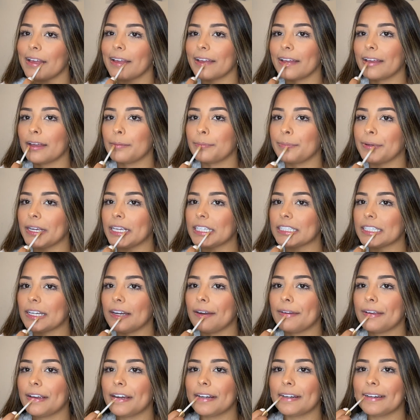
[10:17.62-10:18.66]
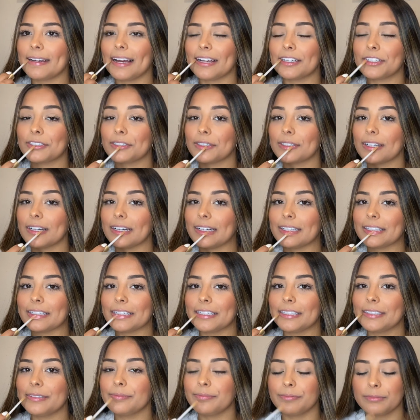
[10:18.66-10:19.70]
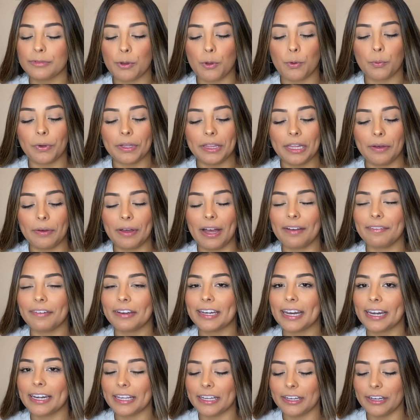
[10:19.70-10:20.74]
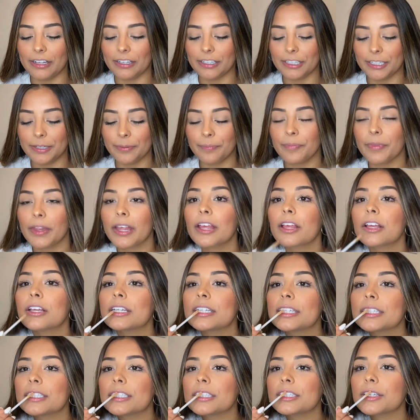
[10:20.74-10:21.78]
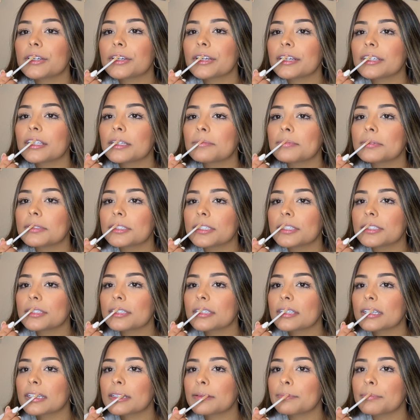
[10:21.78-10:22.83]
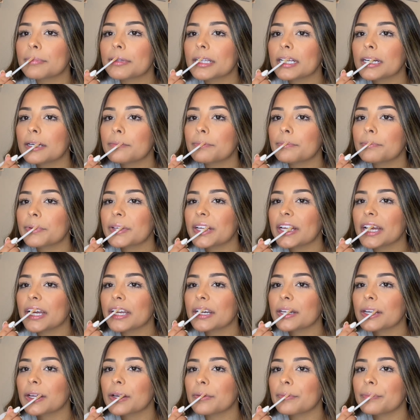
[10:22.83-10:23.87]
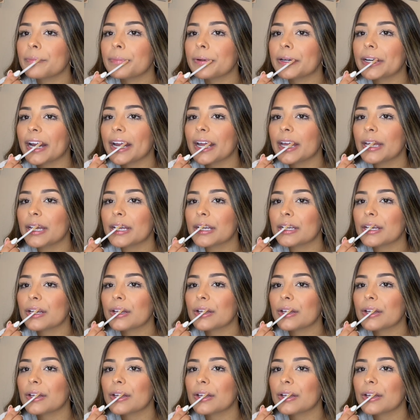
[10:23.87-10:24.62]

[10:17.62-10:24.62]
it brings out your natural color without having any color. So your lips just like plump and bright.